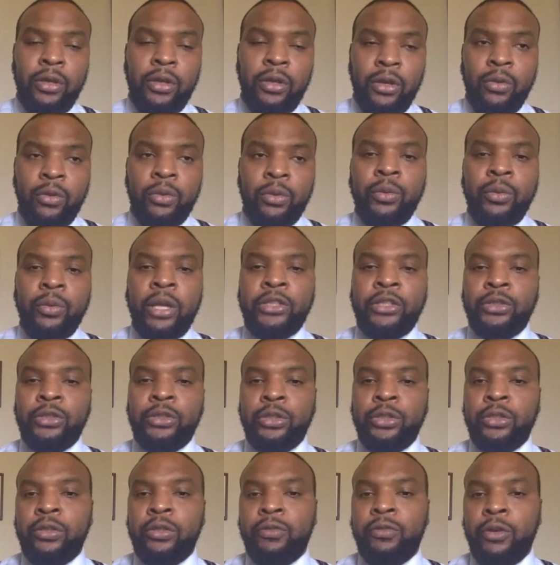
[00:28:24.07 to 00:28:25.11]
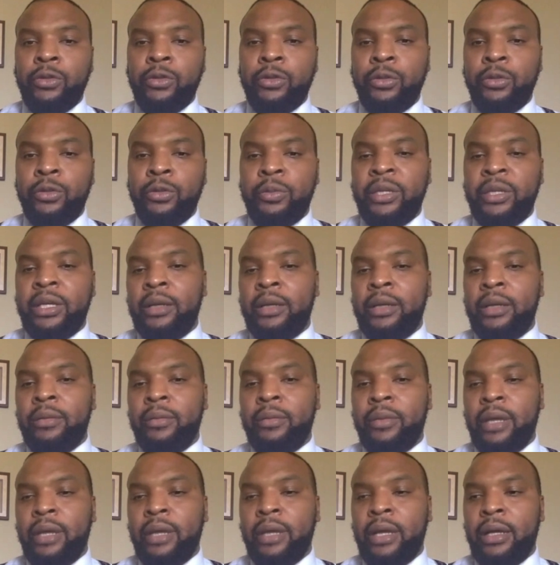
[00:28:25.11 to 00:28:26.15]
When you register to vote, you become
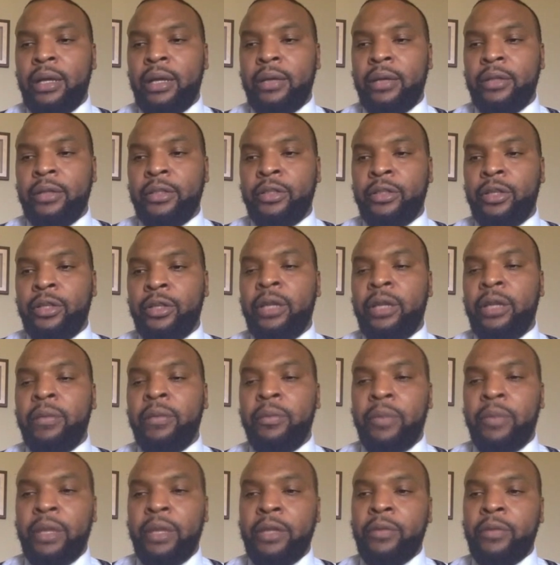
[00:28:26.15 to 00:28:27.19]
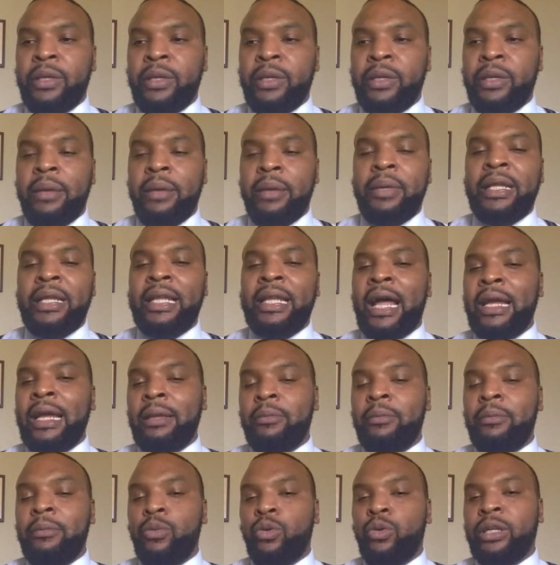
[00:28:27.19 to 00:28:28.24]
a lot
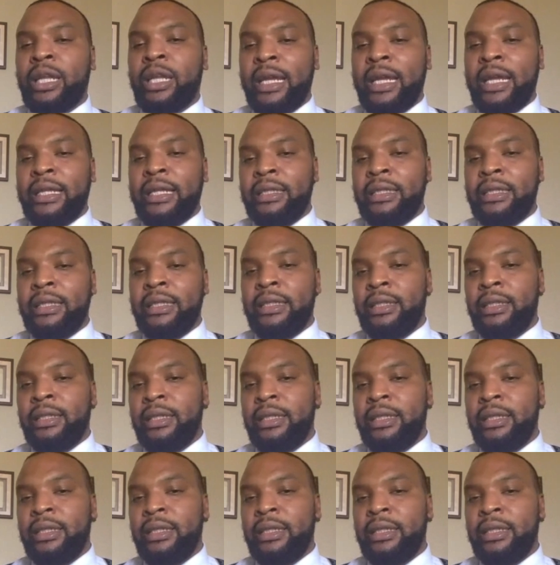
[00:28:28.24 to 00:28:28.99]
more likely